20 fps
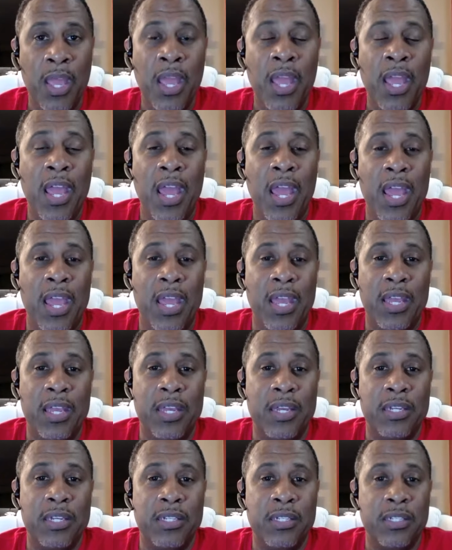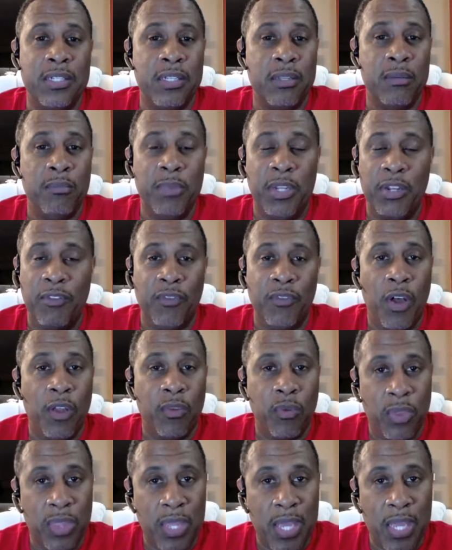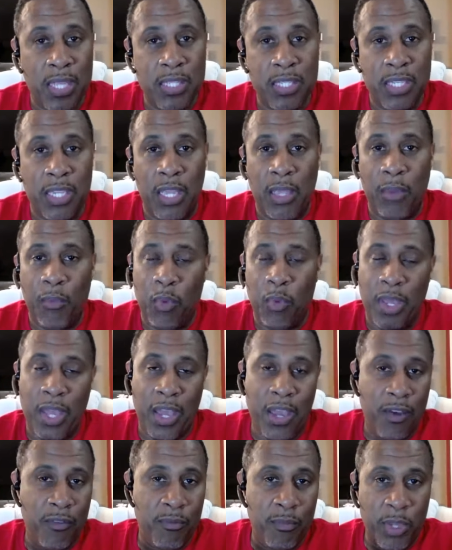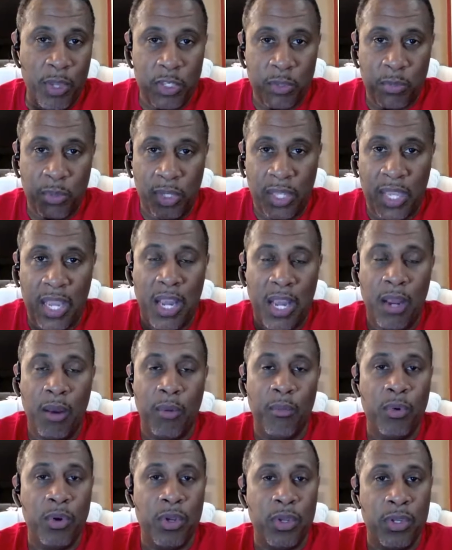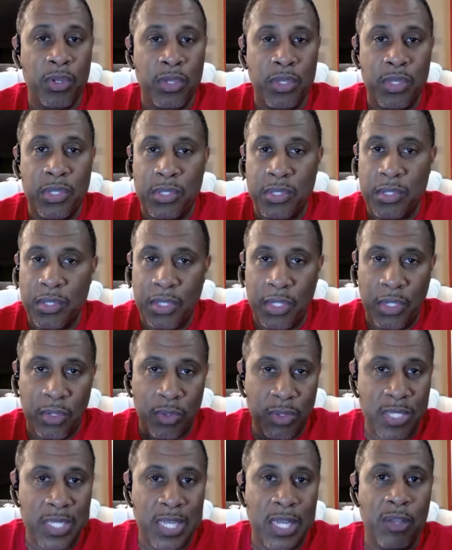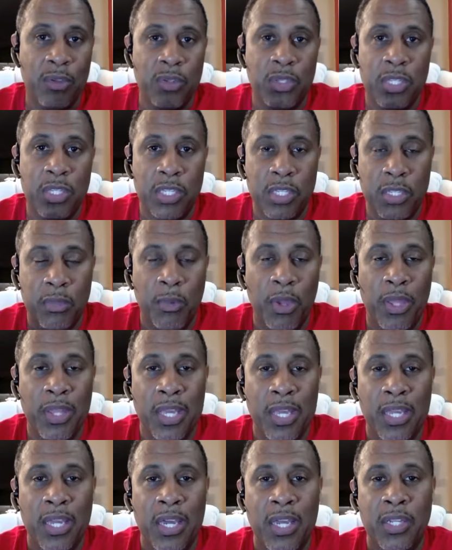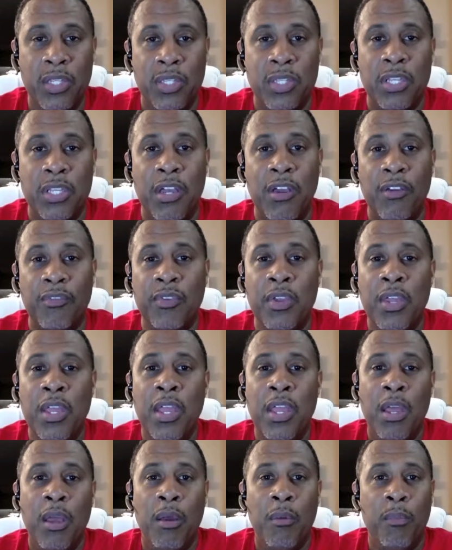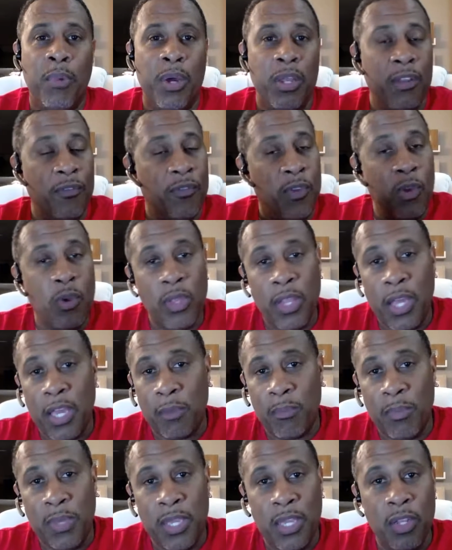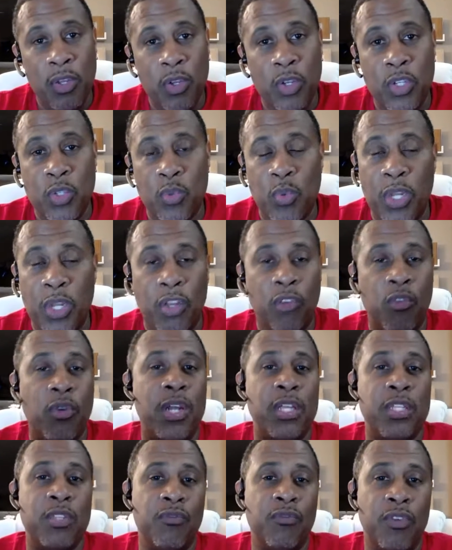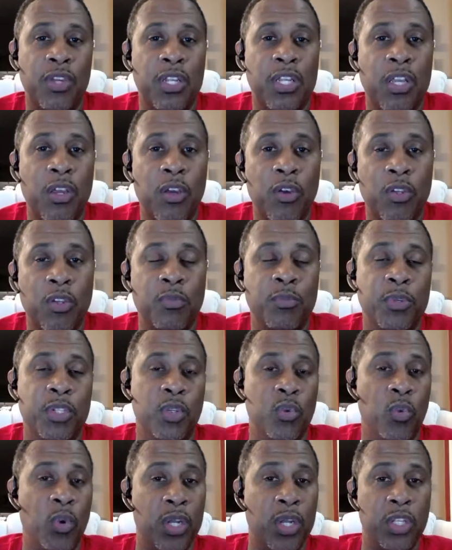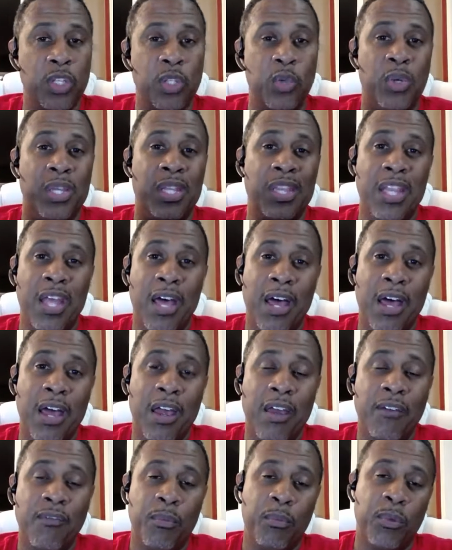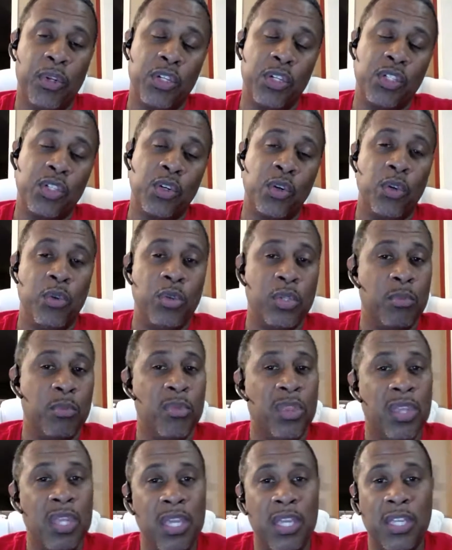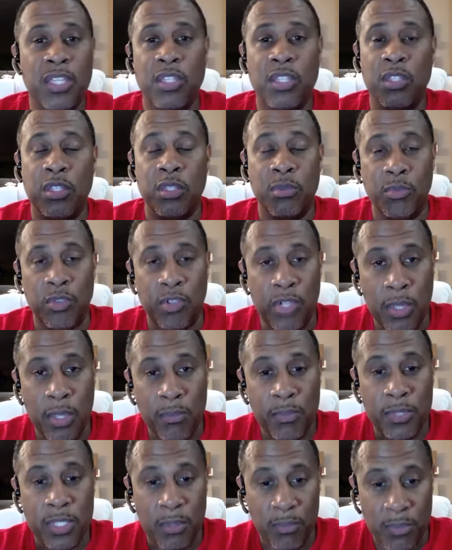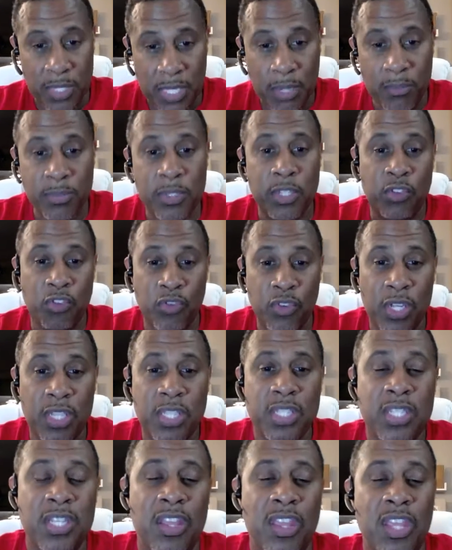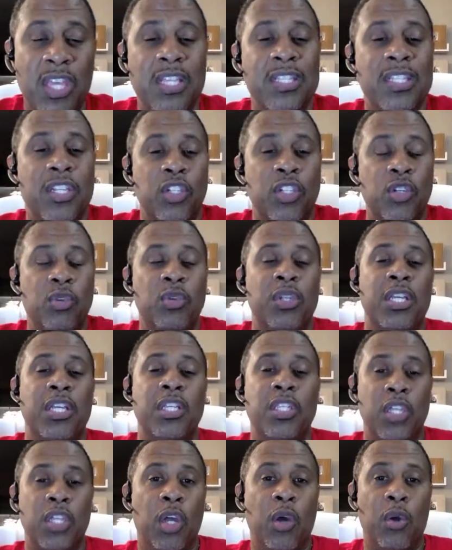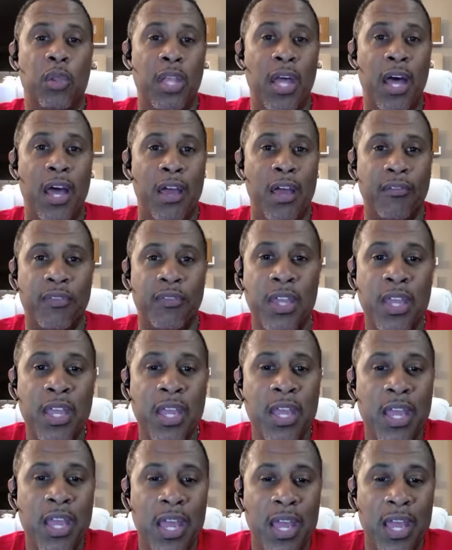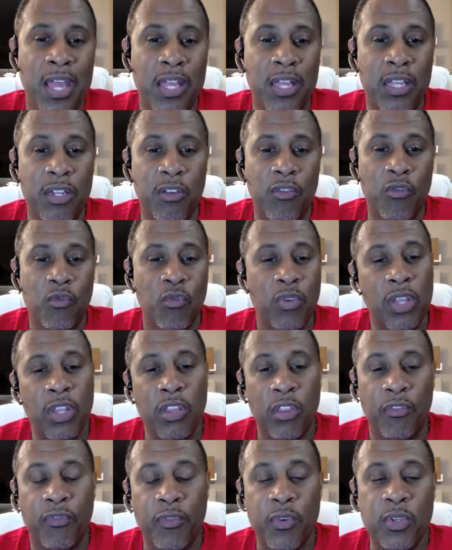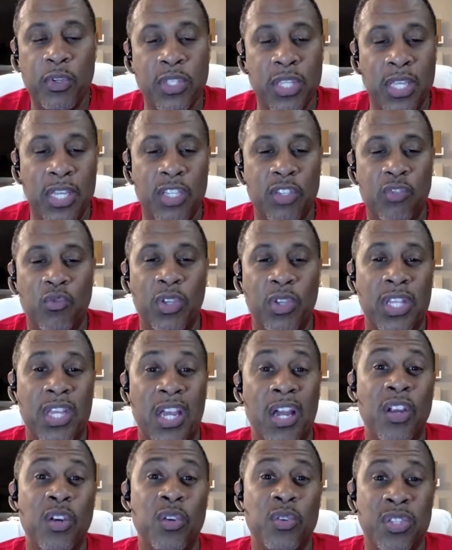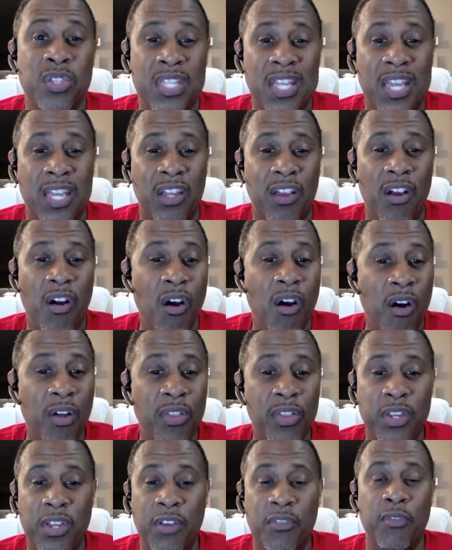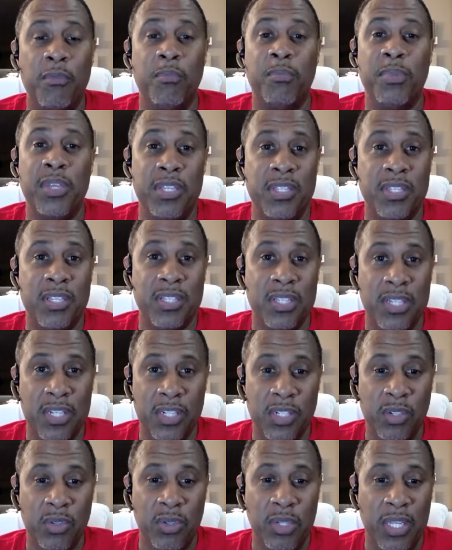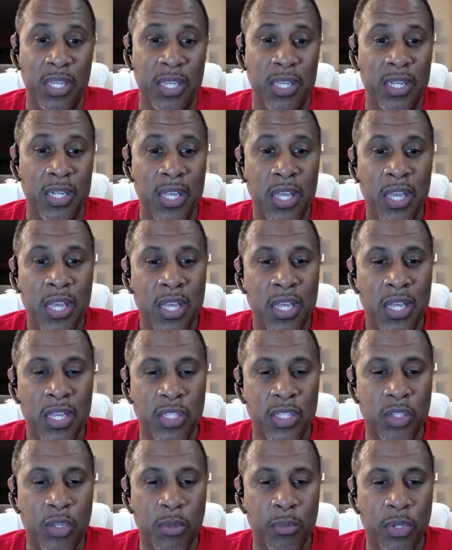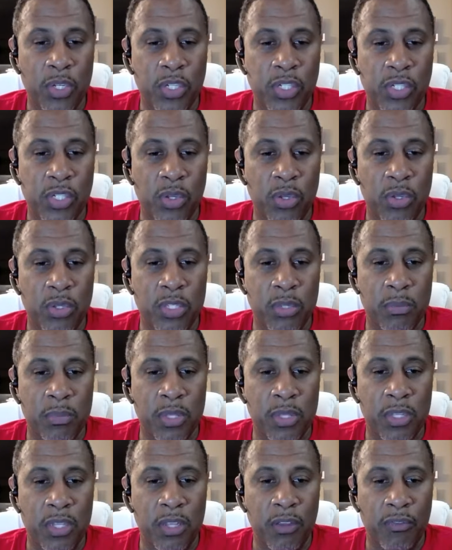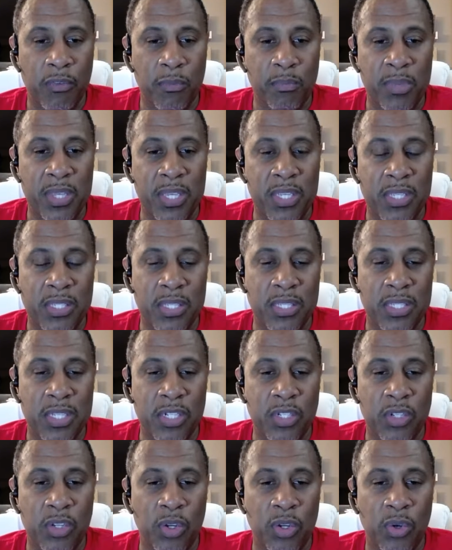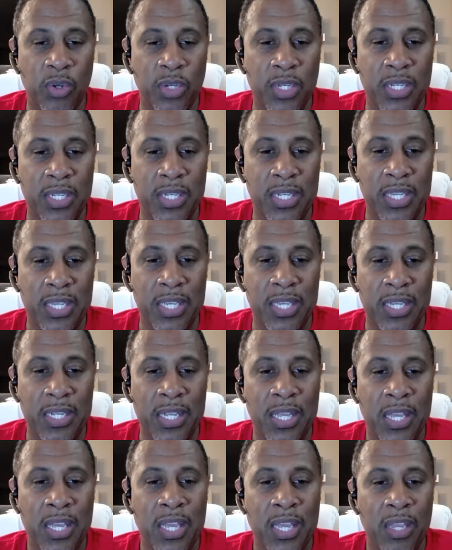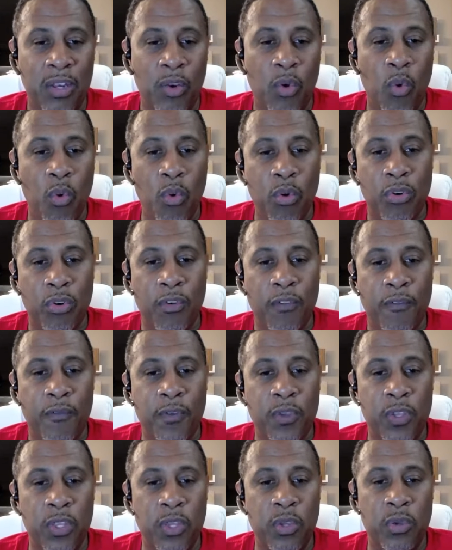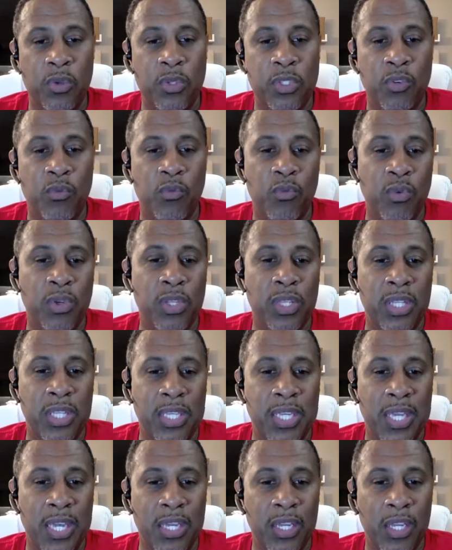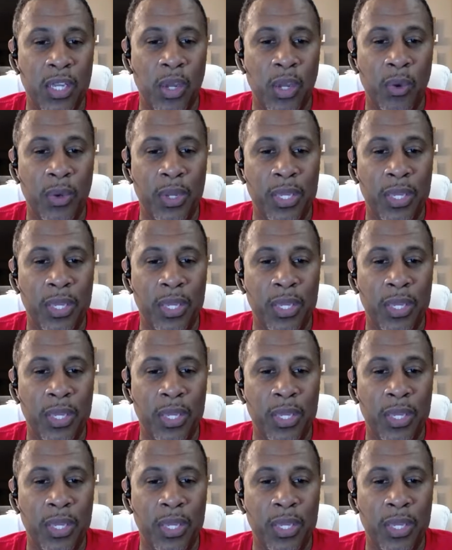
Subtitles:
and been involved with that team. We have multiple cameras, sound system, all that kind of stuff. But if you're like me and you just want to create some videos, but you want to do it live, I'm going to show you some things and some tips and tricks and things that you need to go live. And really, the first thing is really understanding all the different pieces that you need. And so I'm going to show you some of the different pieces that you're going to need in order for you to really get going.